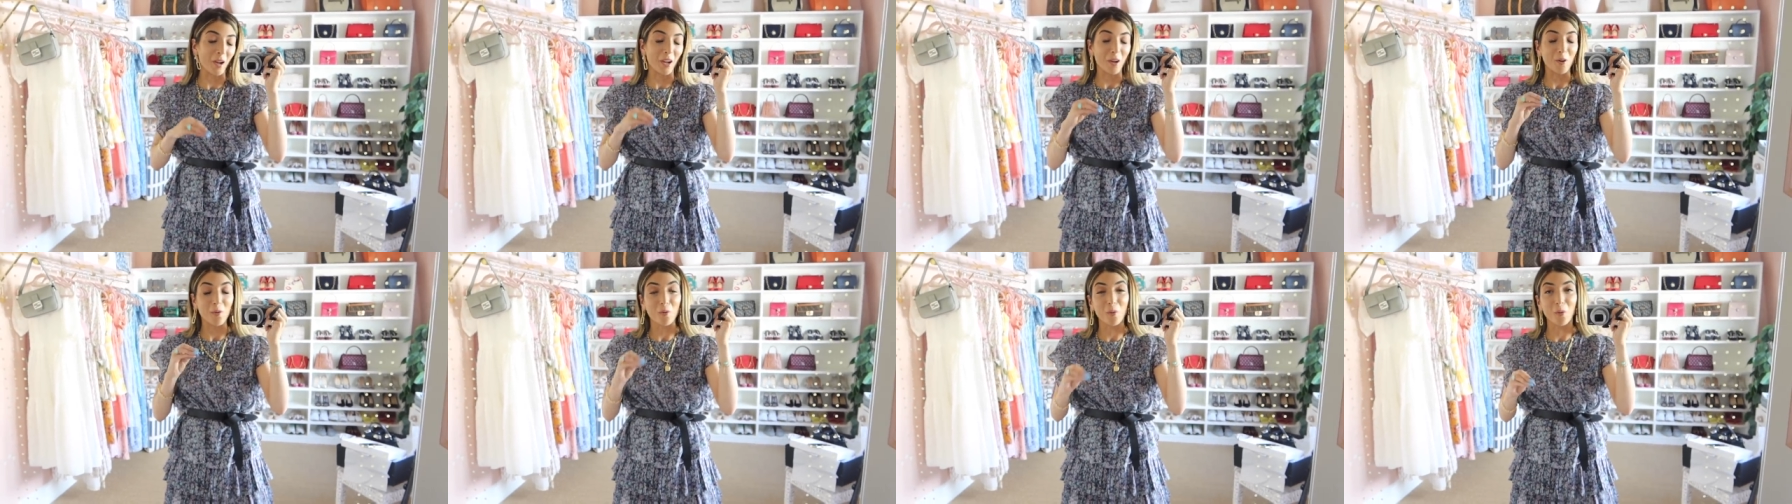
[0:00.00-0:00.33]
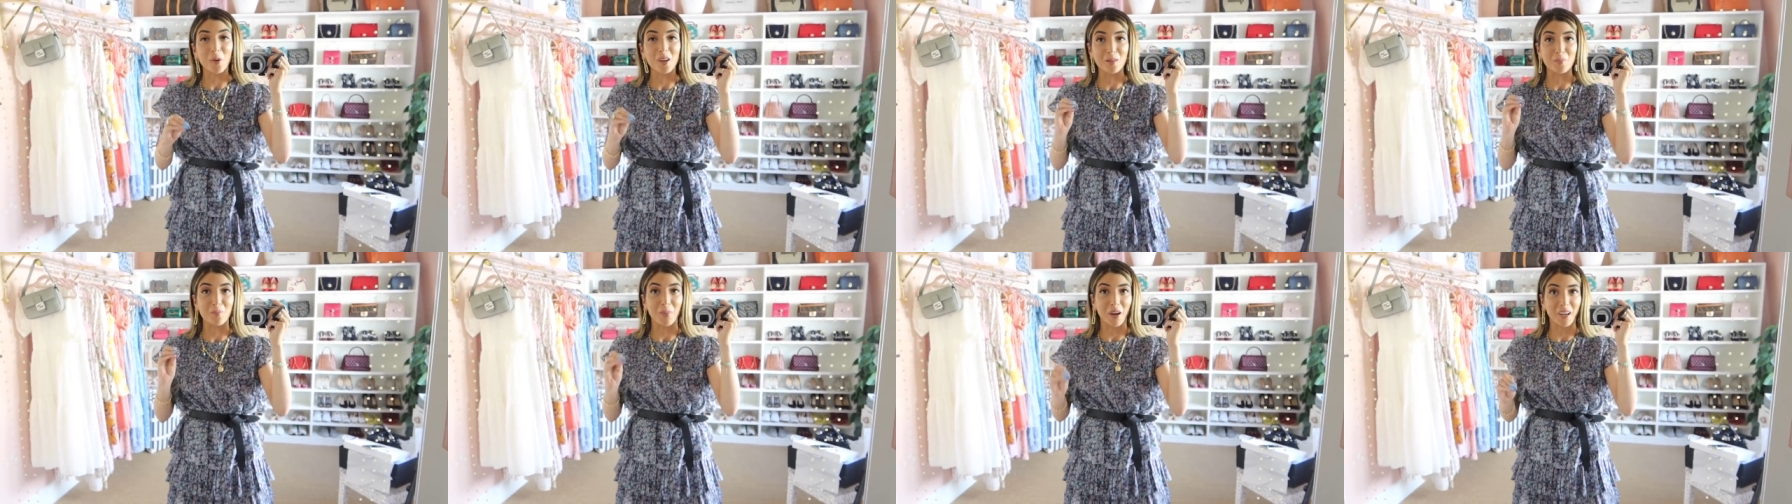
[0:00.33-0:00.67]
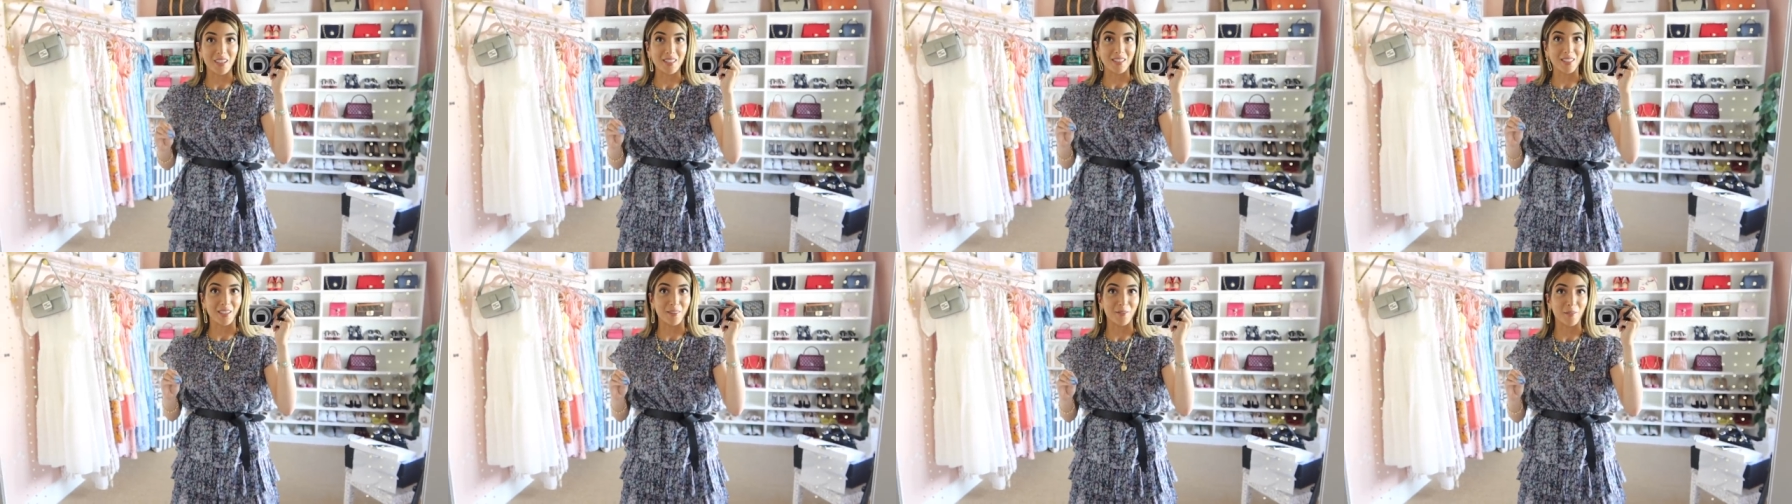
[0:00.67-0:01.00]
I always
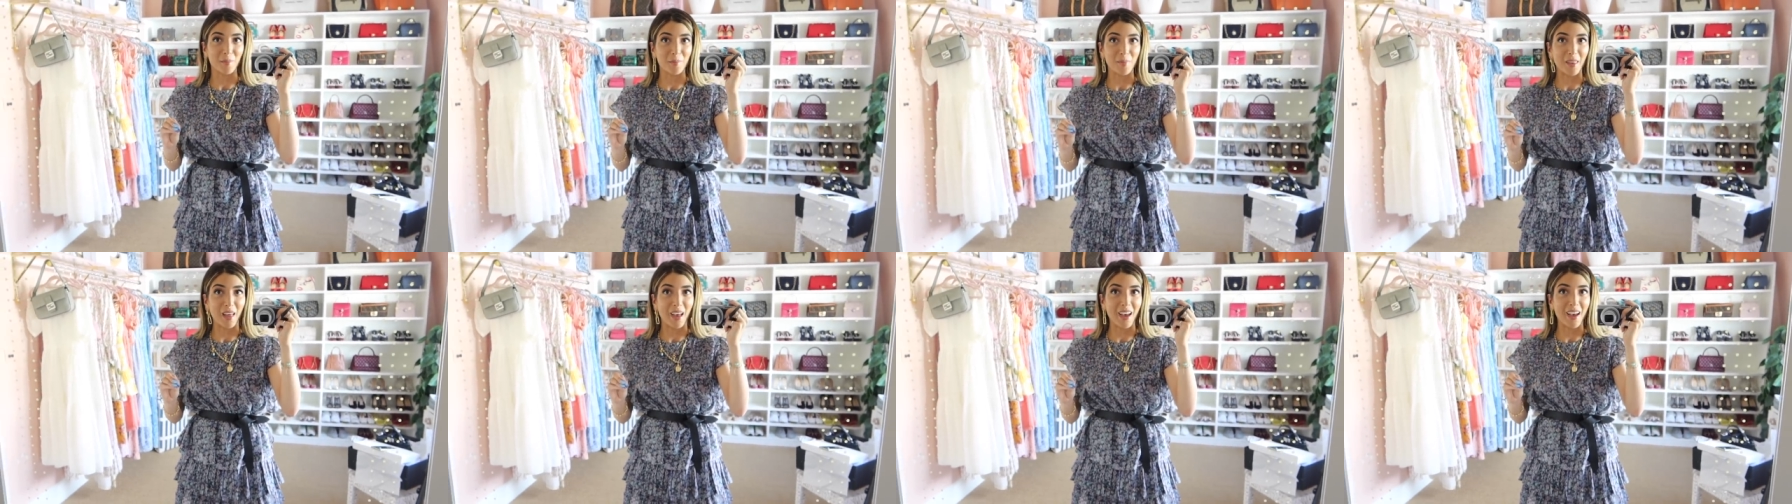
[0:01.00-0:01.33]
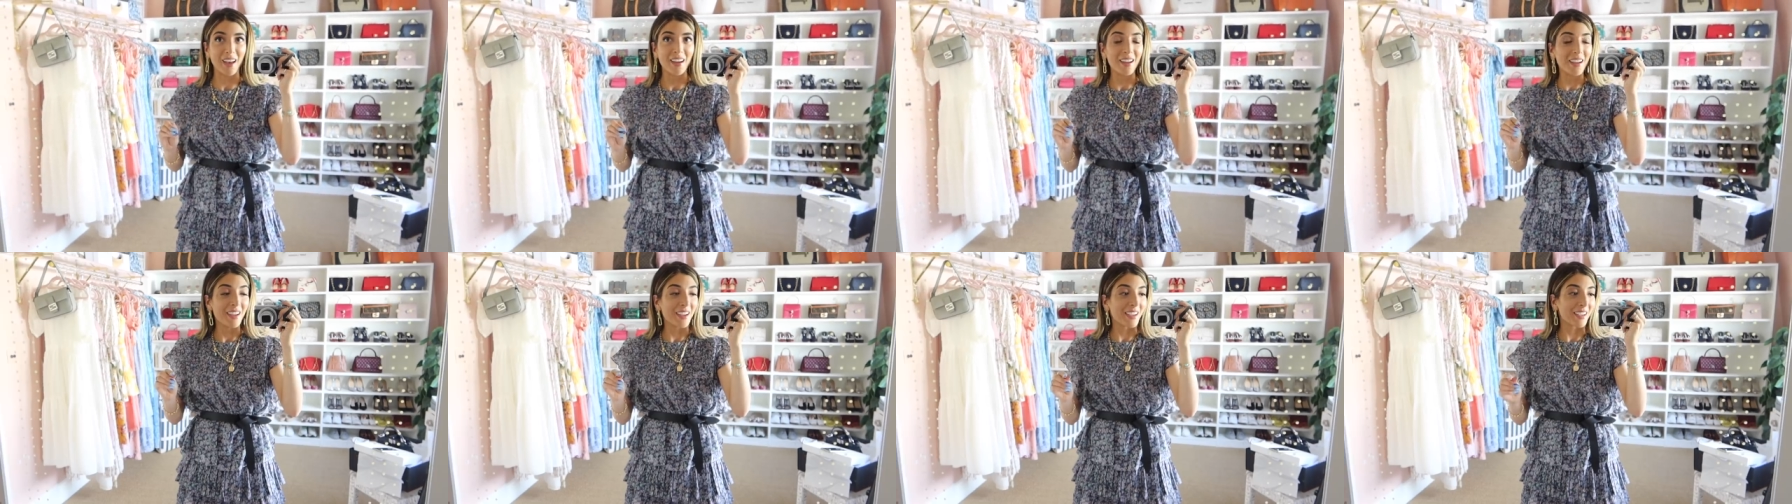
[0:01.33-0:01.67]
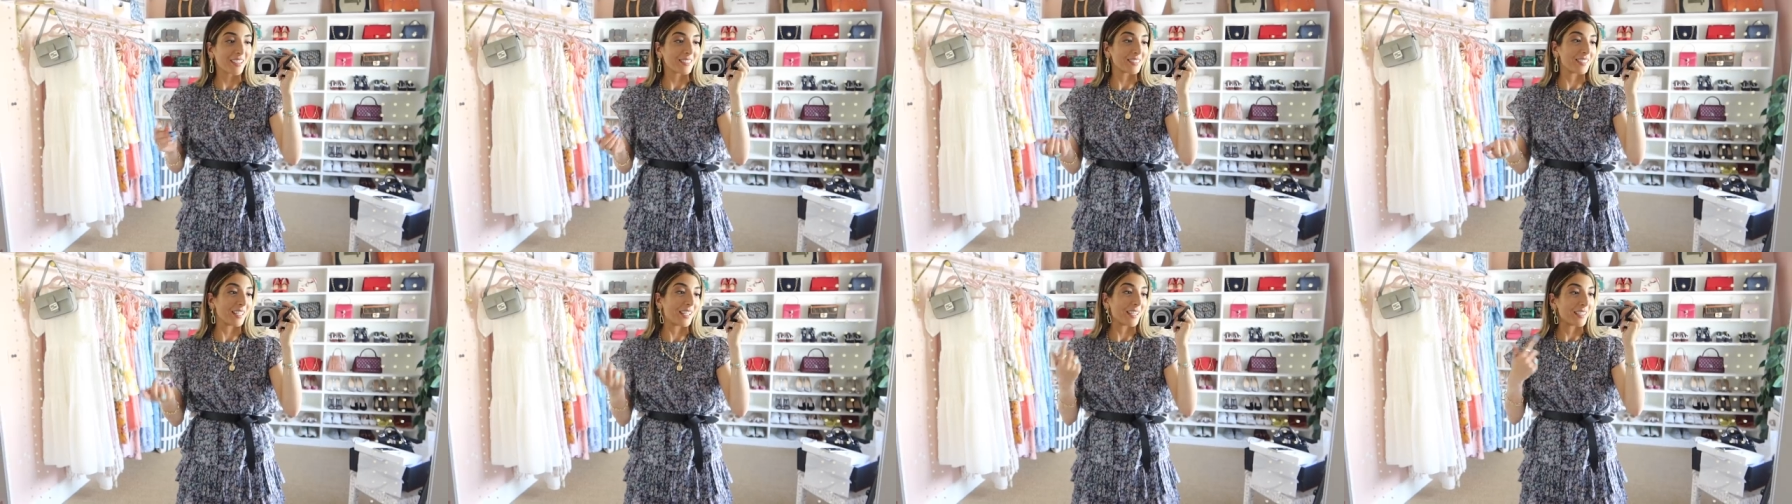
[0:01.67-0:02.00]
buy stuff from there
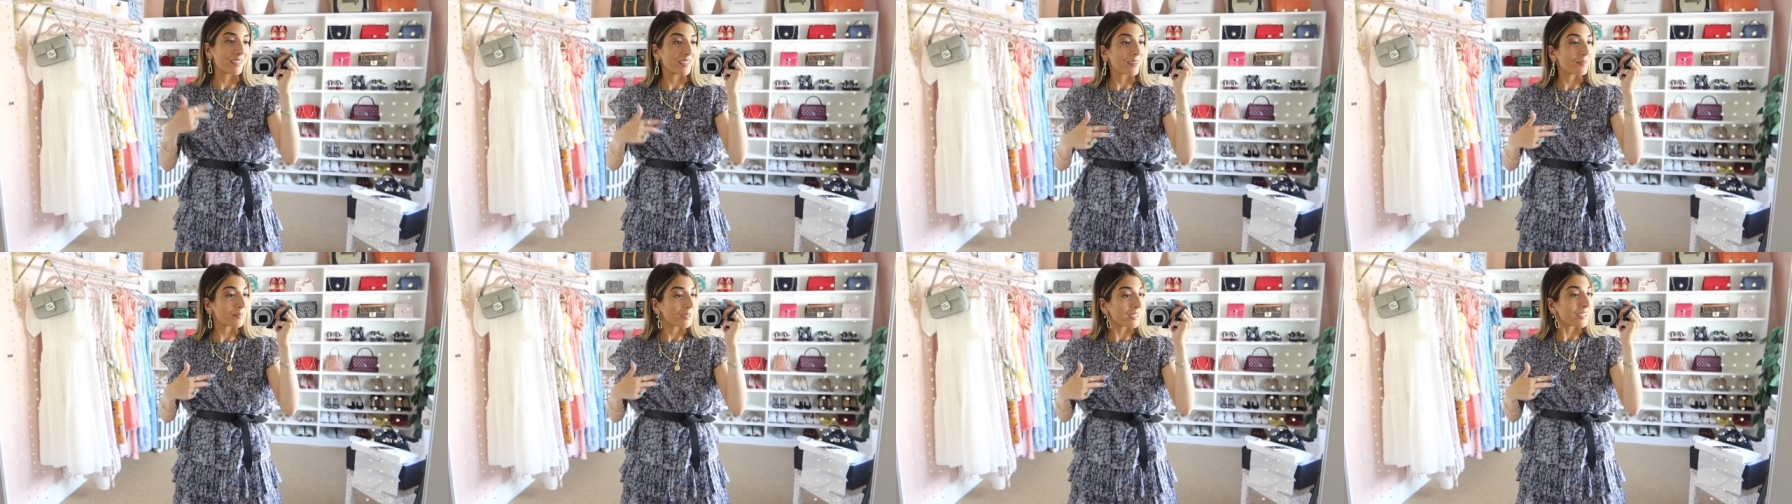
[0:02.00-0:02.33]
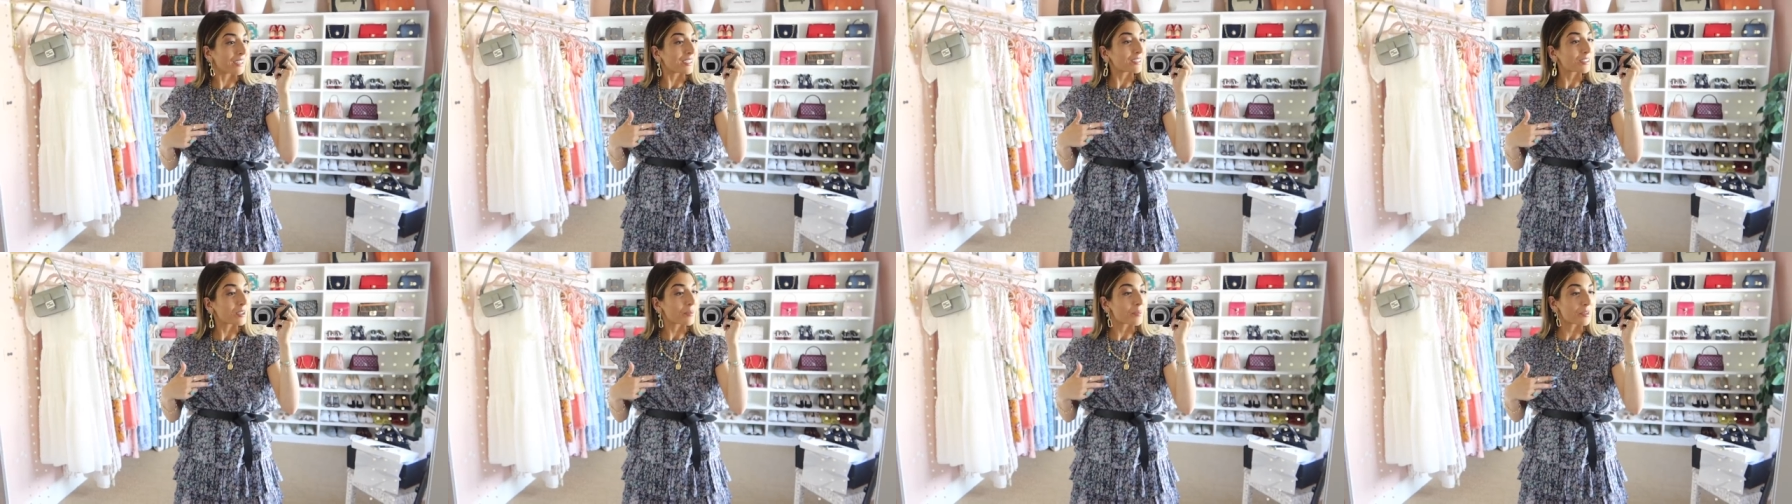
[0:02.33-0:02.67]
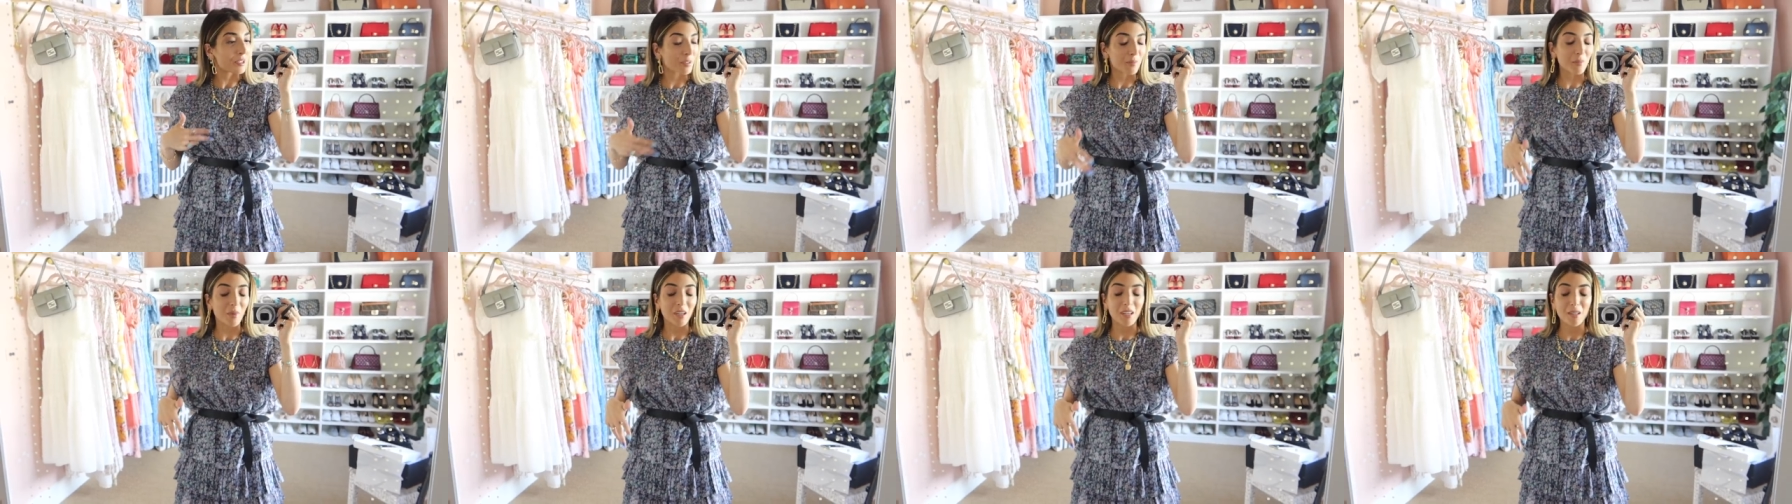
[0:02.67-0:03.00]
because I end up getting so
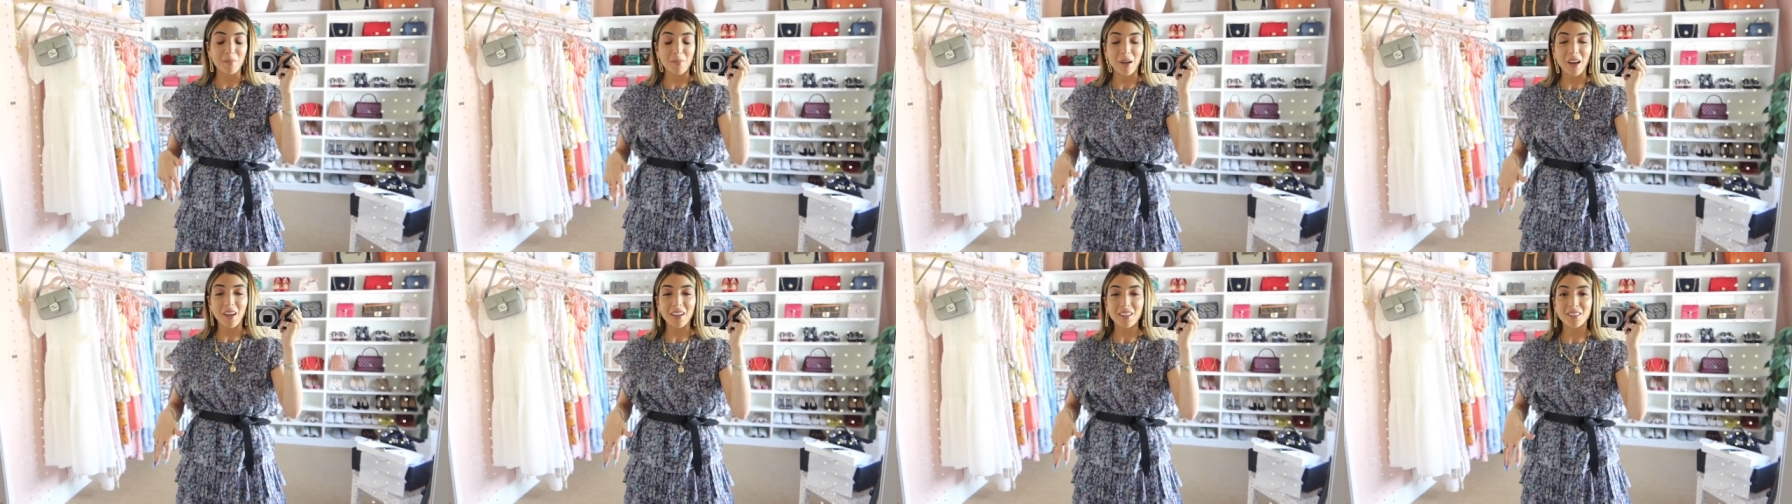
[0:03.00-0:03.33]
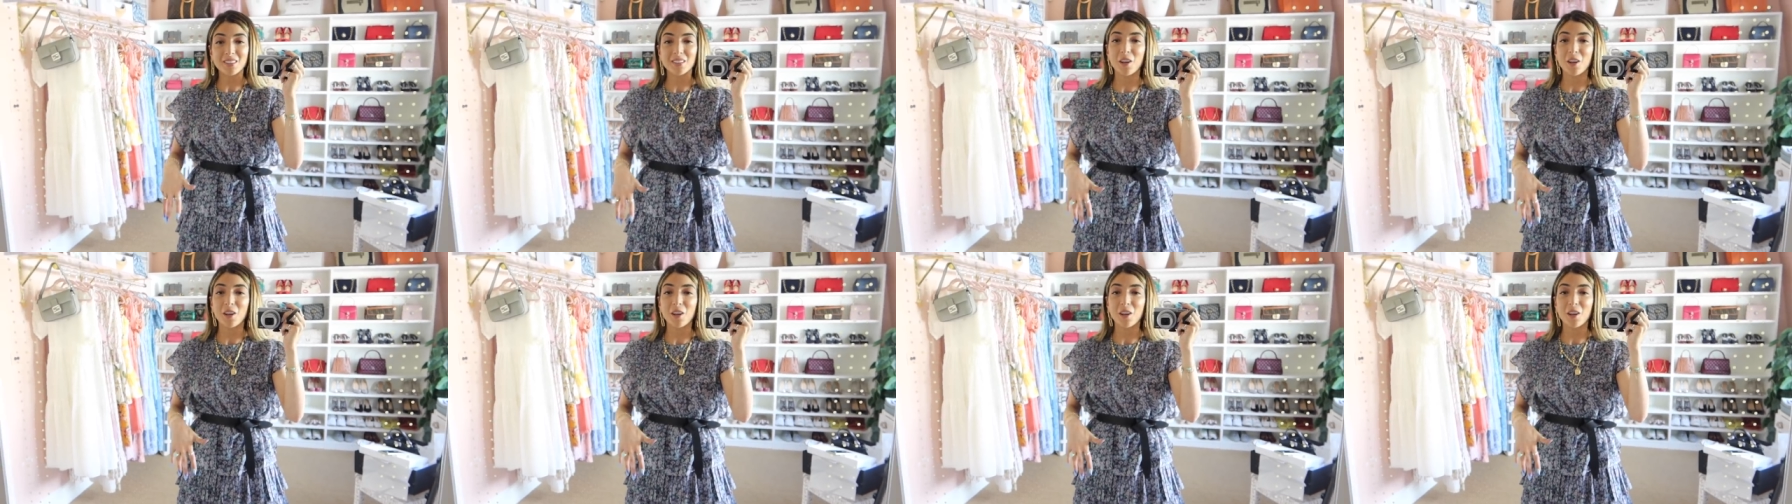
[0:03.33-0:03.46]
much money back.